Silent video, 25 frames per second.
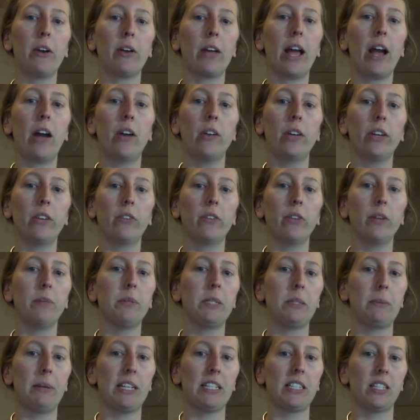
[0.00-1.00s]
counting rib
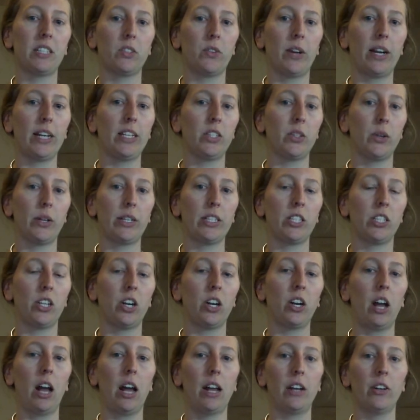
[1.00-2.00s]
spaces, right? So I
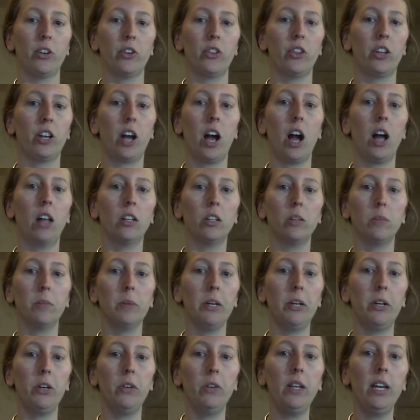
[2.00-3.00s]
start under the
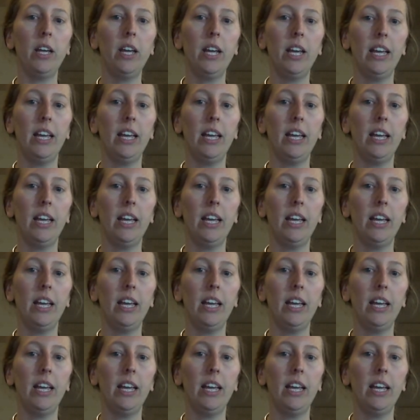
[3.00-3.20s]
collarbone.